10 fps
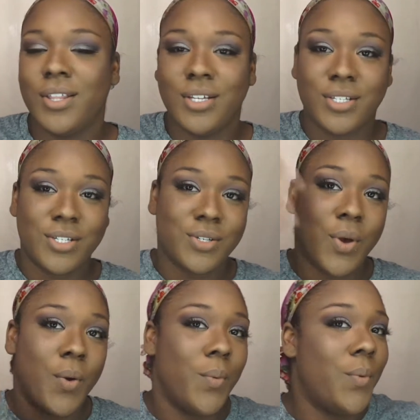This is
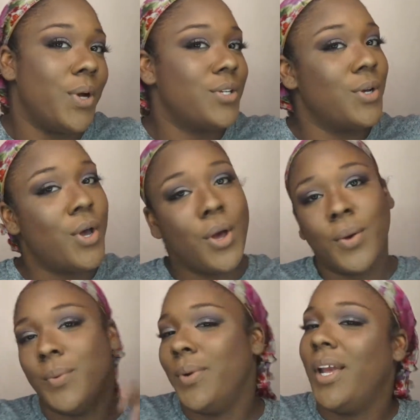what
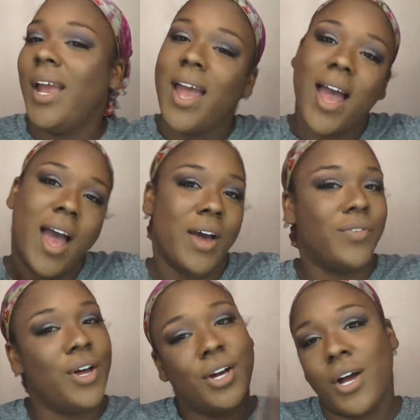we
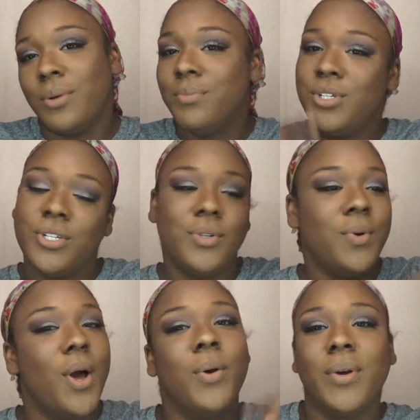have come
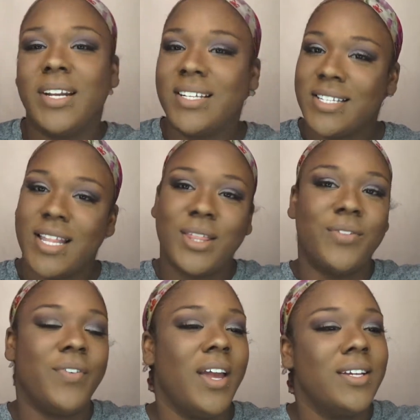to. We're gonna set the
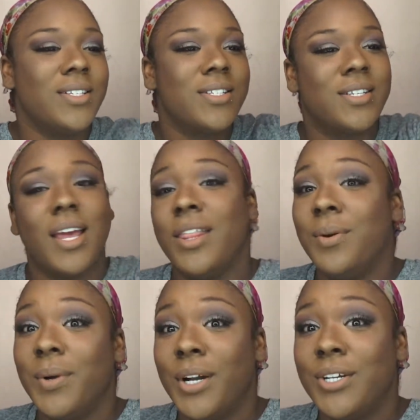face, and
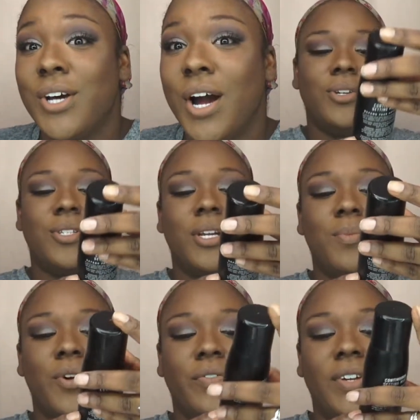then we're gonna talk. Using
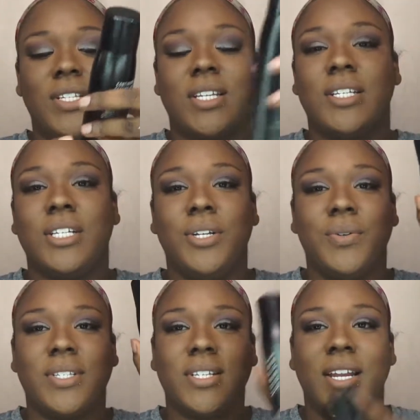Morphe's
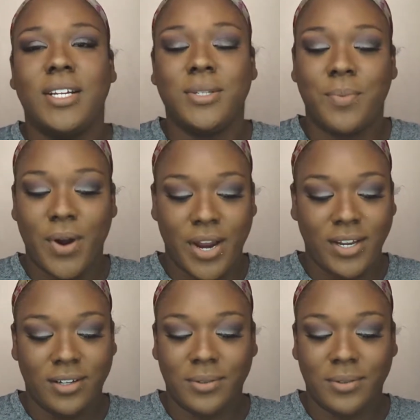Continuous Setting Spray.